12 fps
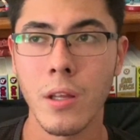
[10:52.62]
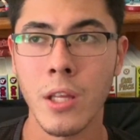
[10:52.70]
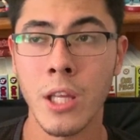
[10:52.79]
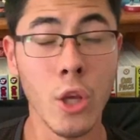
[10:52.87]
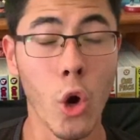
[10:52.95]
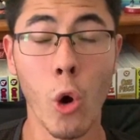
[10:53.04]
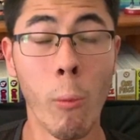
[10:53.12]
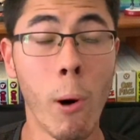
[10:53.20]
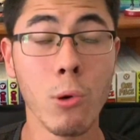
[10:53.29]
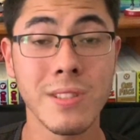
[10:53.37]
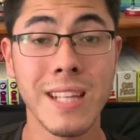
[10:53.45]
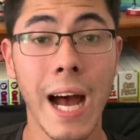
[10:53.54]
he
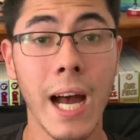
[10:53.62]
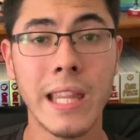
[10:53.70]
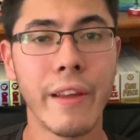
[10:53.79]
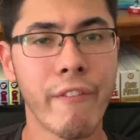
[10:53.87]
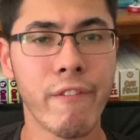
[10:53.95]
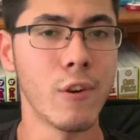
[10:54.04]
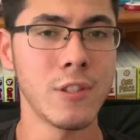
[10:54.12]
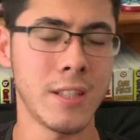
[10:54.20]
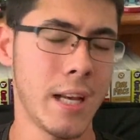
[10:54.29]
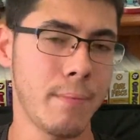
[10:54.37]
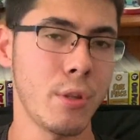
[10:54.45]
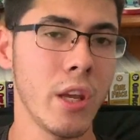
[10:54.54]
almost died the first
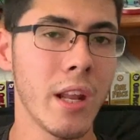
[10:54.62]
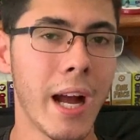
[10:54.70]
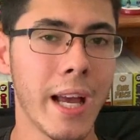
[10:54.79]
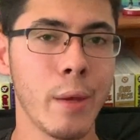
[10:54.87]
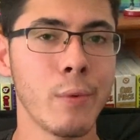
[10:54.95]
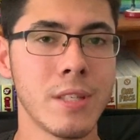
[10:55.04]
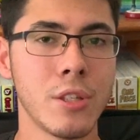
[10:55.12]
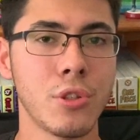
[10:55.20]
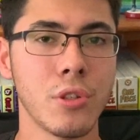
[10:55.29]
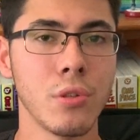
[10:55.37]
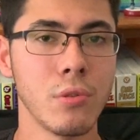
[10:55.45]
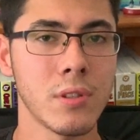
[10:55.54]
time Shigaraki was
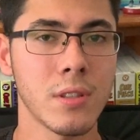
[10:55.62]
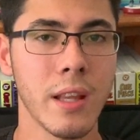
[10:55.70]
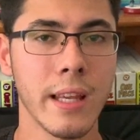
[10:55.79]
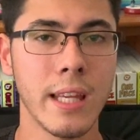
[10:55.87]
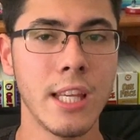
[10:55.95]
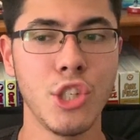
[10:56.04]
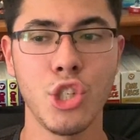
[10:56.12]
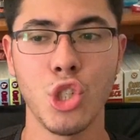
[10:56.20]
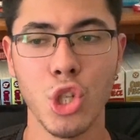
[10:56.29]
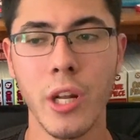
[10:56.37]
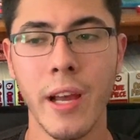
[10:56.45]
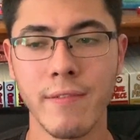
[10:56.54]
introduced. Like, he
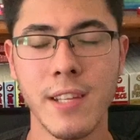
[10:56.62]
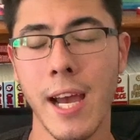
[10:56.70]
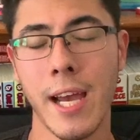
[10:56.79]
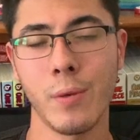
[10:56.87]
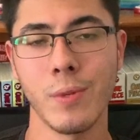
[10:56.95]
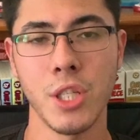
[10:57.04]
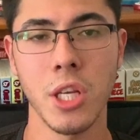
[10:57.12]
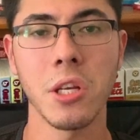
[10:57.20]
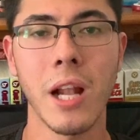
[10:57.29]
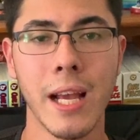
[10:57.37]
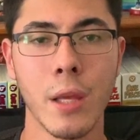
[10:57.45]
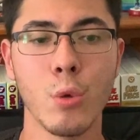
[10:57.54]
should have died when
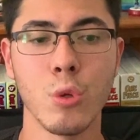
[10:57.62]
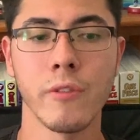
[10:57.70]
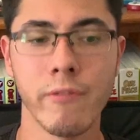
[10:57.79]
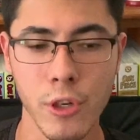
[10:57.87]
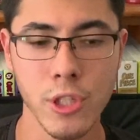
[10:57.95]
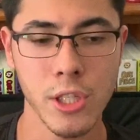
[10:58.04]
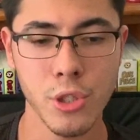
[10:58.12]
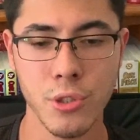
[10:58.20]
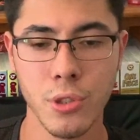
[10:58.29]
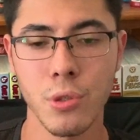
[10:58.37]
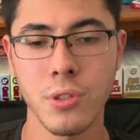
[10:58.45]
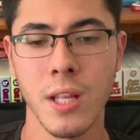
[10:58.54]
Shigaraki was first
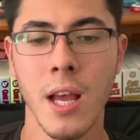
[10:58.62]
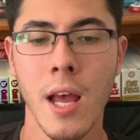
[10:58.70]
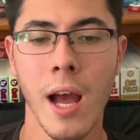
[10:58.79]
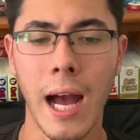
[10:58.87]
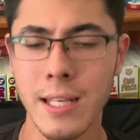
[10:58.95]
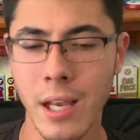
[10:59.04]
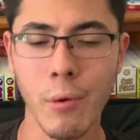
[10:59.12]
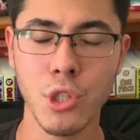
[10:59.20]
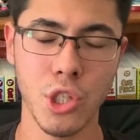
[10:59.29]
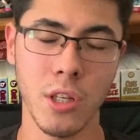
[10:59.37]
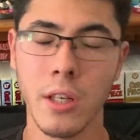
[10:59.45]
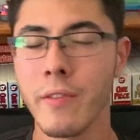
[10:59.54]
introduced. Aizawa
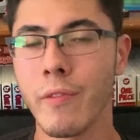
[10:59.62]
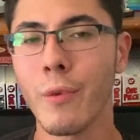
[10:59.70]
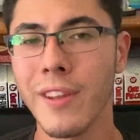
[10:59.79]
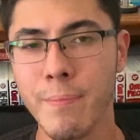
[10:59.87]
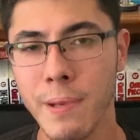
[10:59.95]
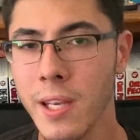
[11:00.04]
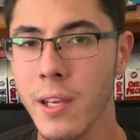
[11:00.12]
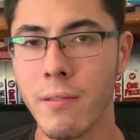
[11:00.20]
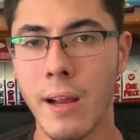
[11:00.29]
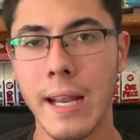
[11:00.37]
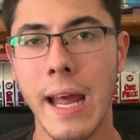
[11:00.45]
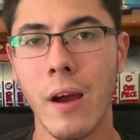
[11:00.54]
shouldn't even really be here
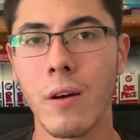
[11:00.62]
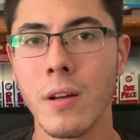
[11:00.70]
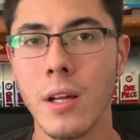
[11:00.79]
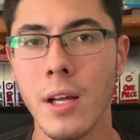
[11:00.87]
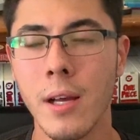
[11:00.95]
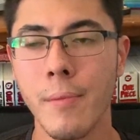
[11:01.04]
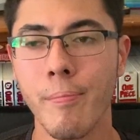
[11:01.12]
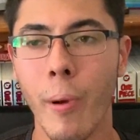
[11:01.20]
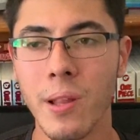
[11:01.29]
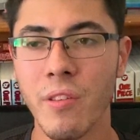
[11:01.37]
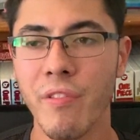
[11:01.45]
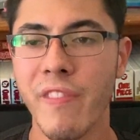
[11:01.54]
right now.
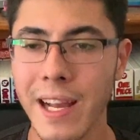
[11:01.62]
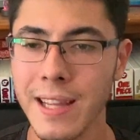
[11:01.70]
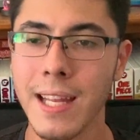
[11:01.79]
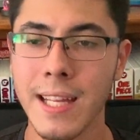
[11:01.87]
But the fact that